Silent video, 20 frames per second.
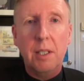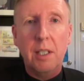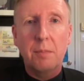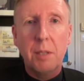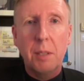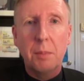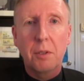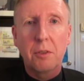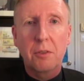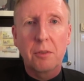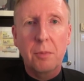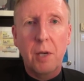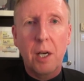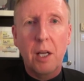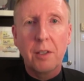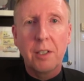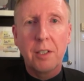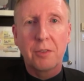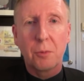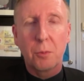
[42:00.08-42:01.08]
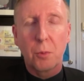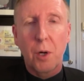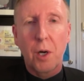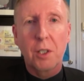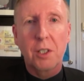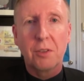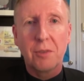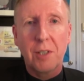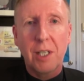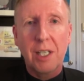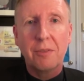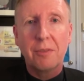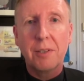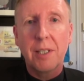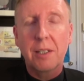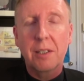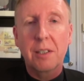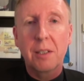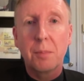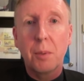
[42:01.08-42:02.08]
to have people from all different walks of life, and
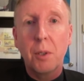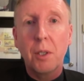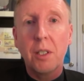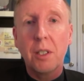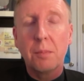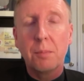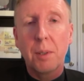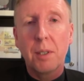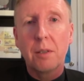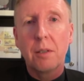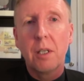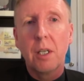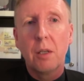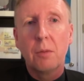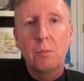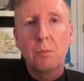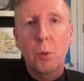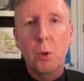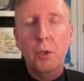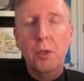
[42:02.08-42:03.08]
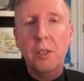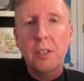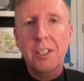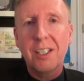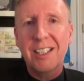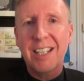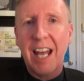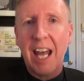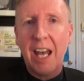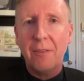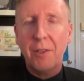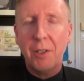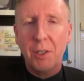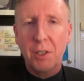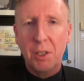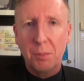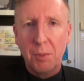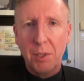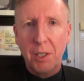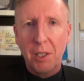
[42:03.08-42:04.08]
that's the point. But more than just having
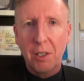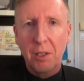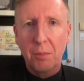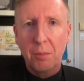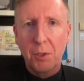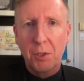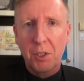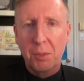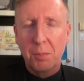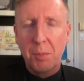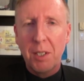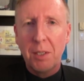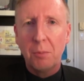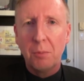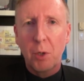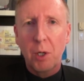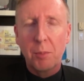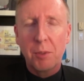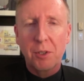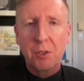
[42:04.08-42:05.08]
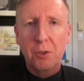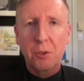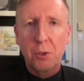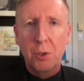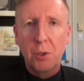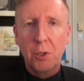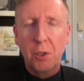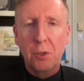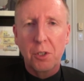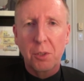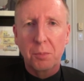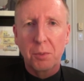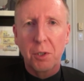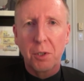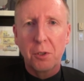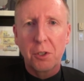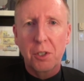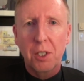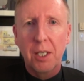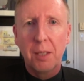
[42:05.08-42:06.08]
them there, which is being where Mr. Trudeau's
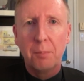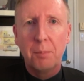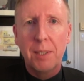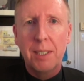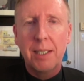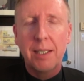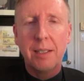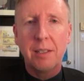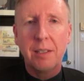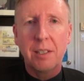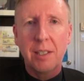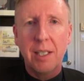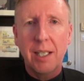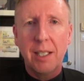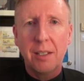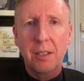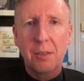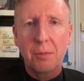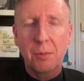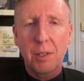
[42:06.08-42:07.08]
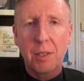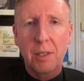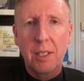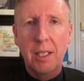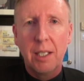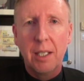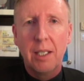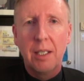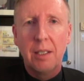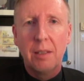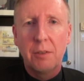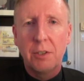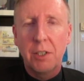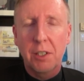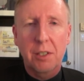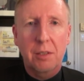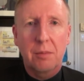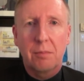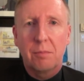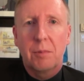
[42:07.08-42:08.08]
approach begins and ends with
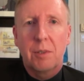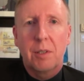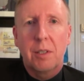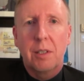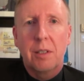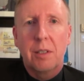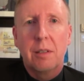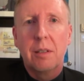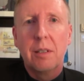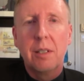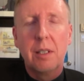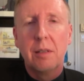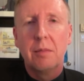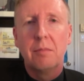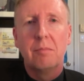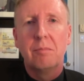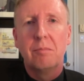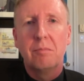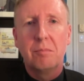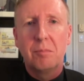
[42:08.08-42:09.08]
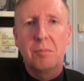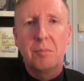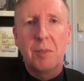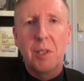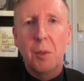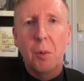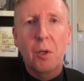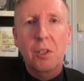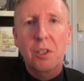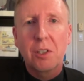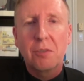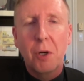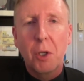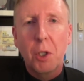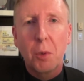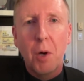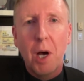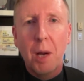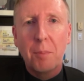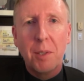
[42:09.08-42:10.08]
just the he wants the
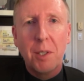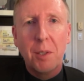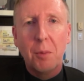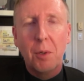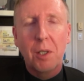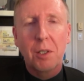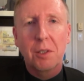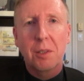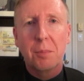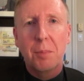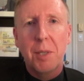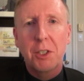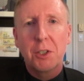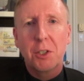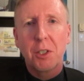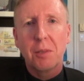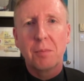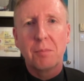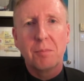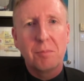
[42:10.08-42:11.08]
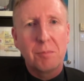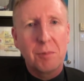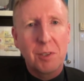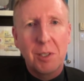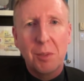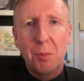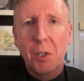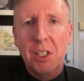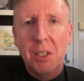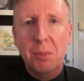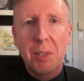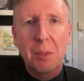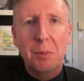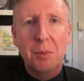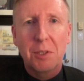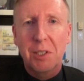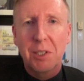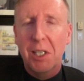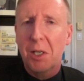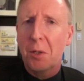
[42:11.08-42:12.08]
photo op, he wants the picture. He wants to be able
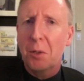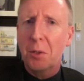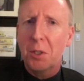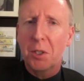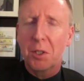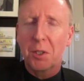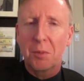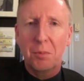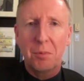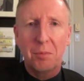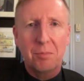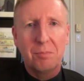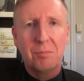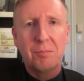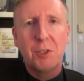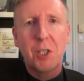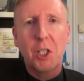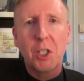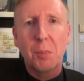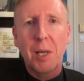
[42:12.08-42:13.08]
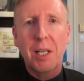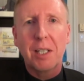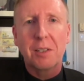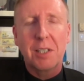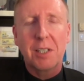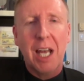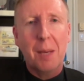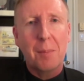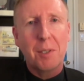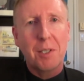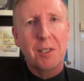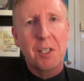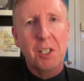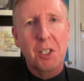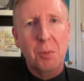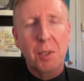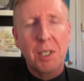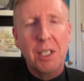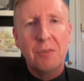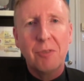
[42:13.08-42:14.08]
to say, oh, look, gender balance cabinet, it's
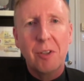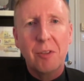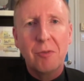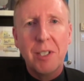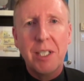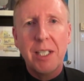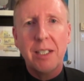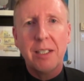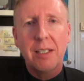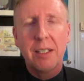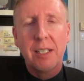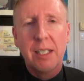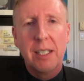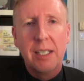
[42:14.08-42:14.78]
2015.